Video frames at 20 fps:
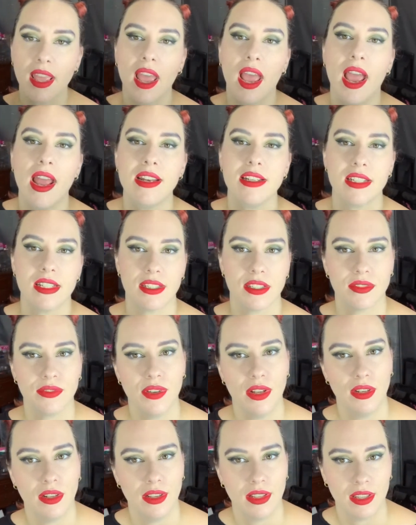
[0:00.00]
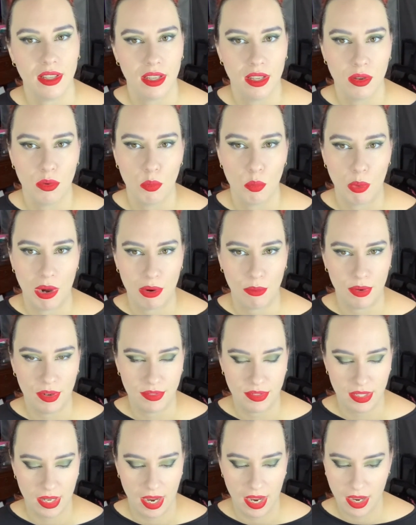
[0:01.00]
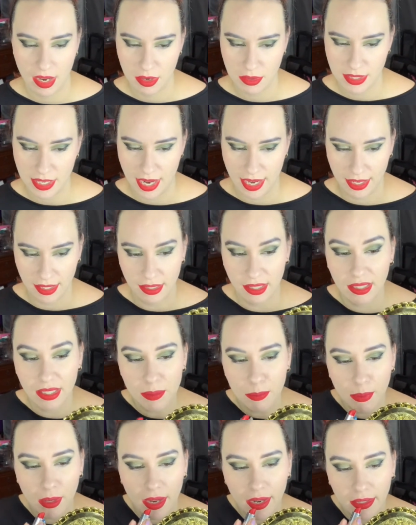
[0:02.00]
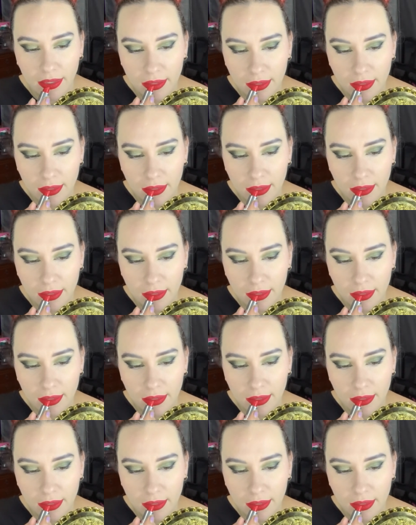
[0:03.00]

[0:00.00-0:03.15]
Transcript: And just follow where we've taken the lip line.